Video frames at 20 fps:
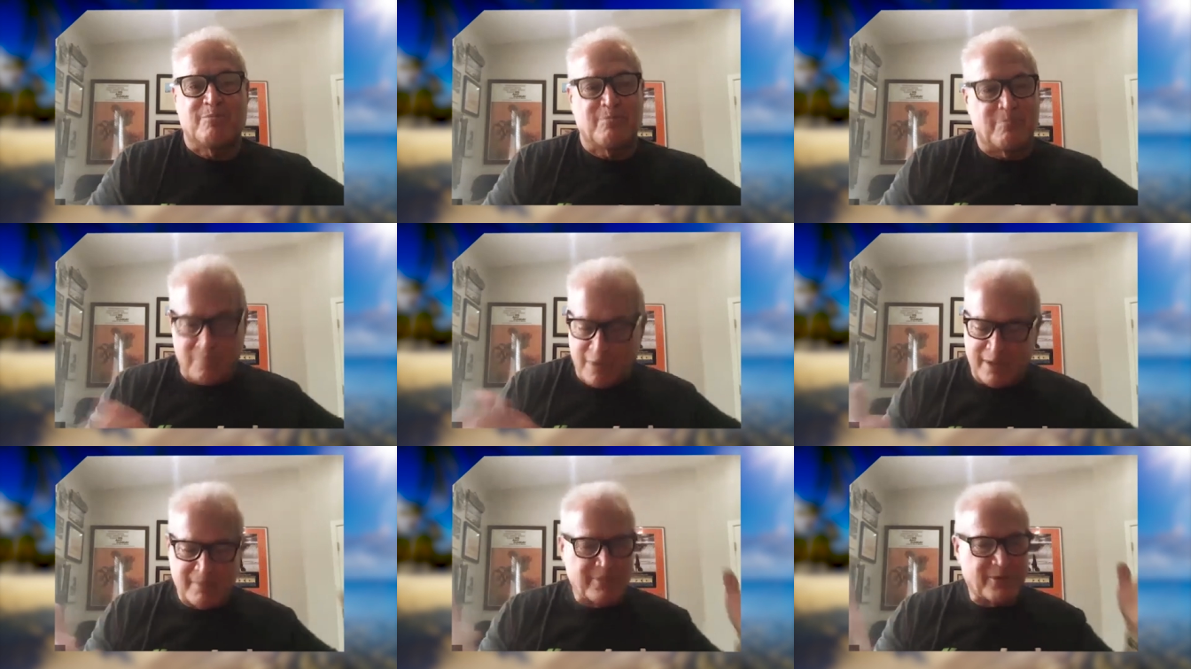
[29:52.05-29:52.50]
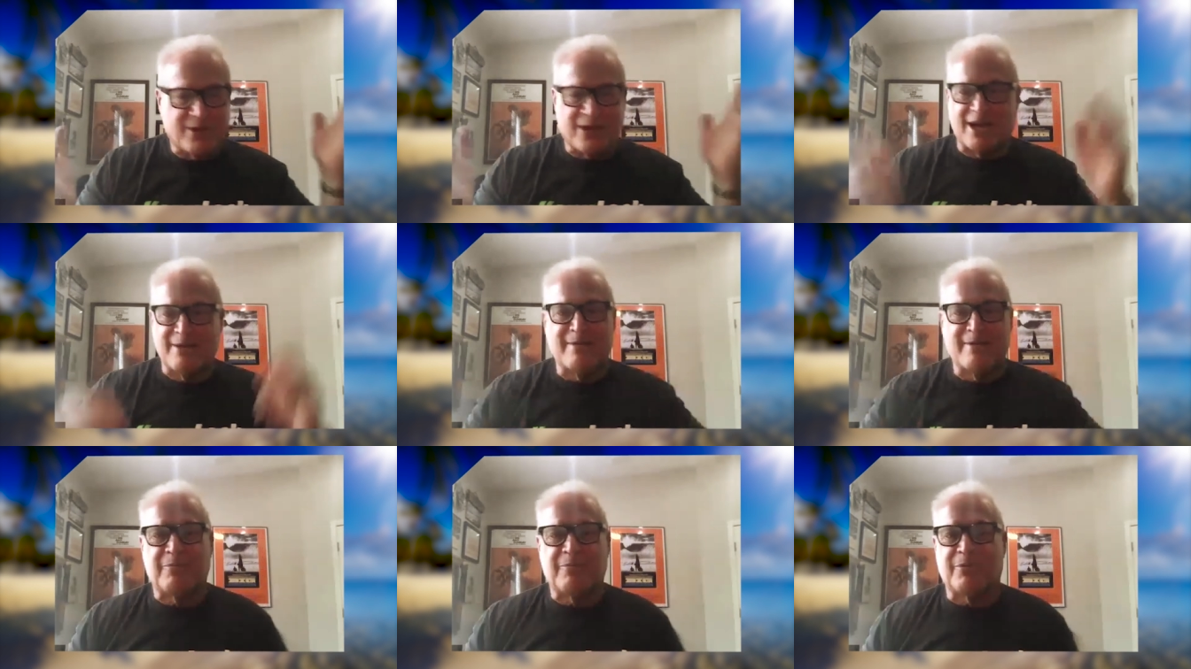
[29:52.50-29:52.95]
People
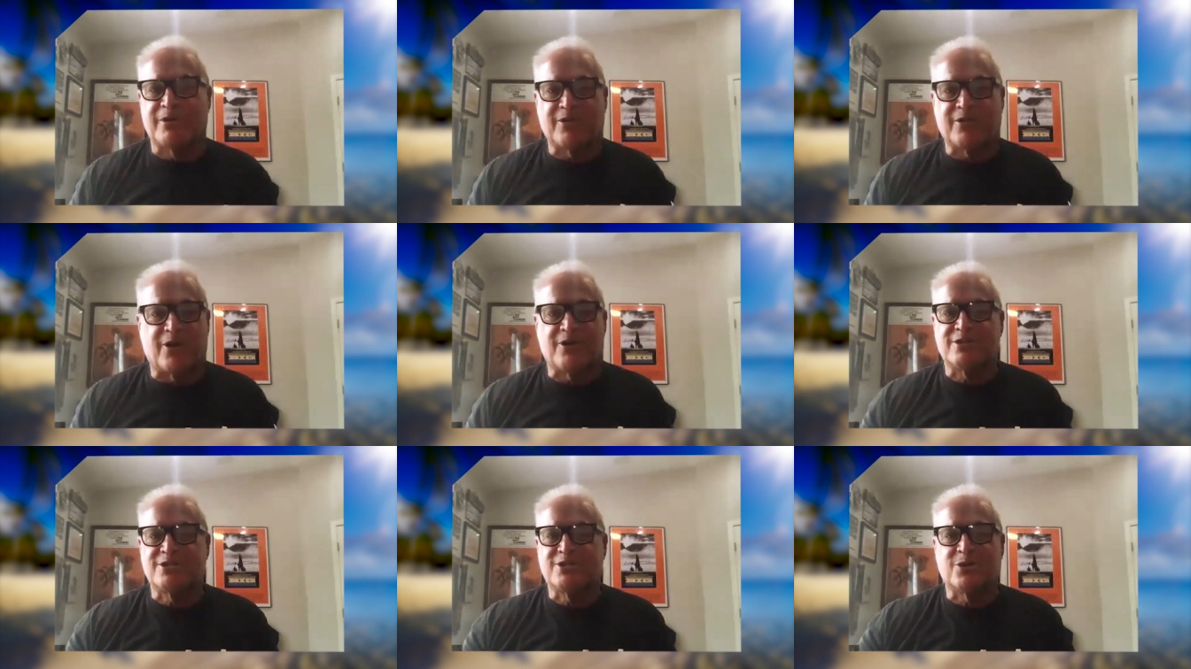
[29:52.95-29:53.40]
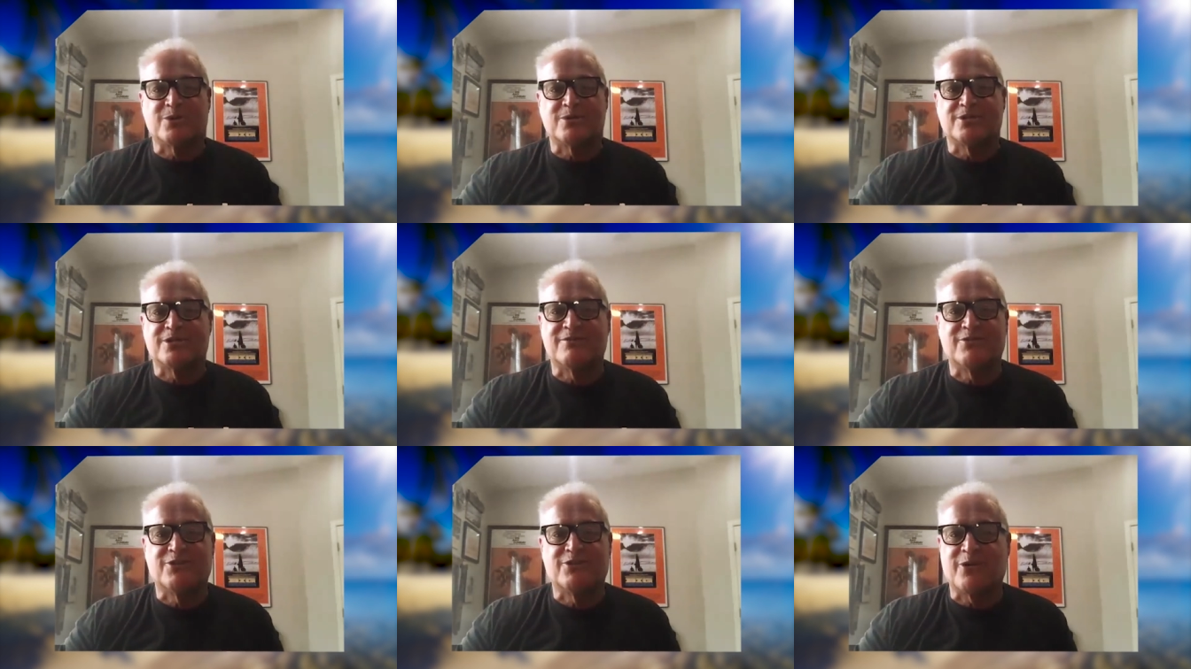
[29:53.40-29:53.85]
come up with all sorts
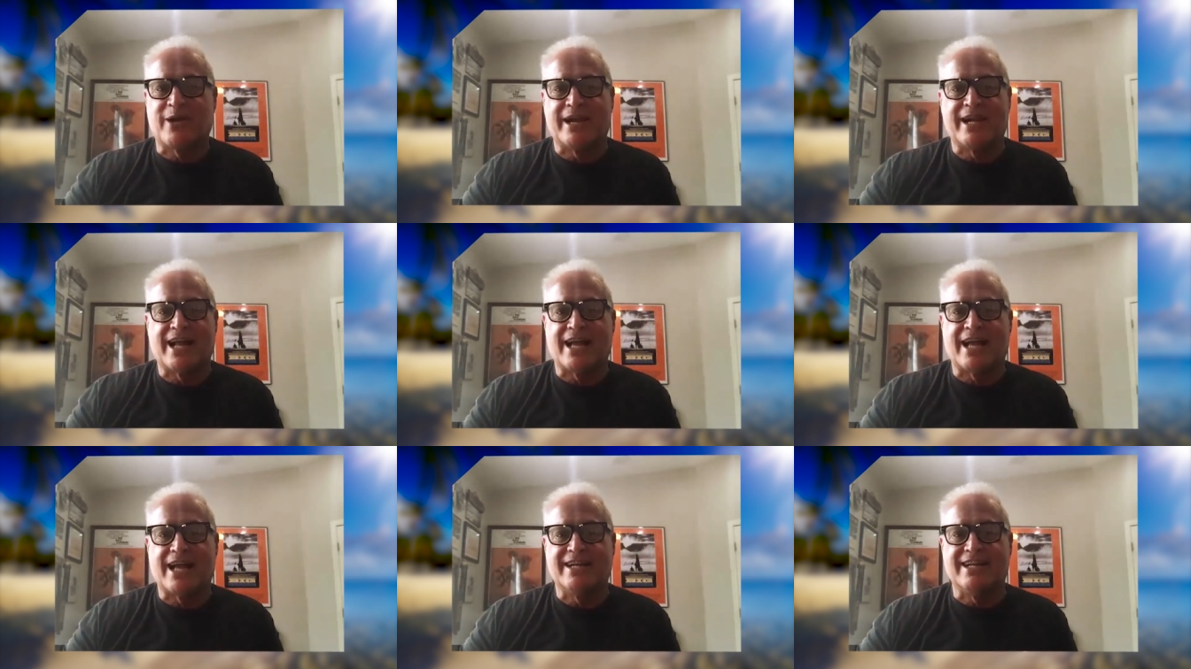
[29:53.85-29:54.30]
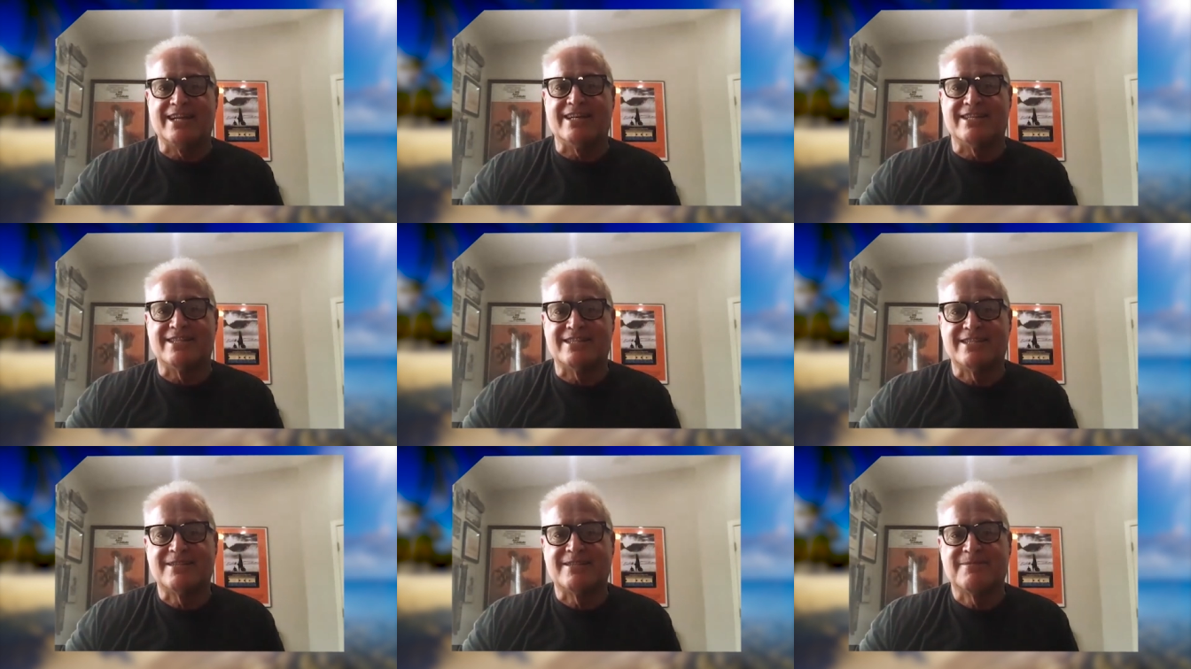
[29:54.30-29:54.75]
of great
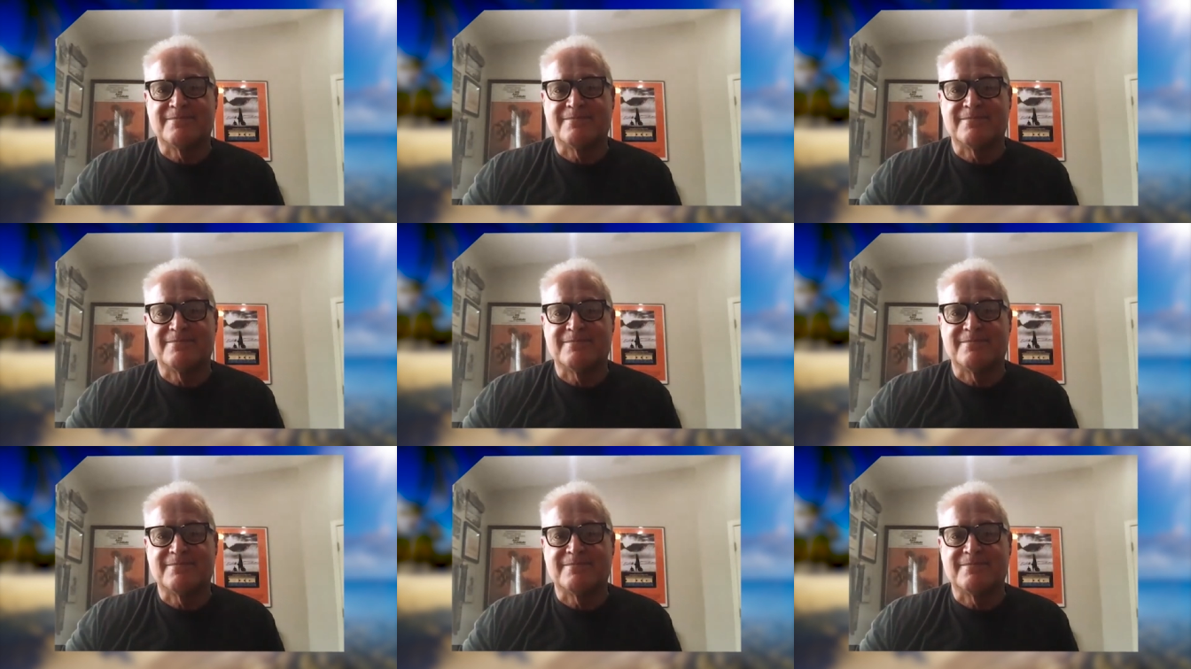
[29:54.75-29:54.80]
ideas.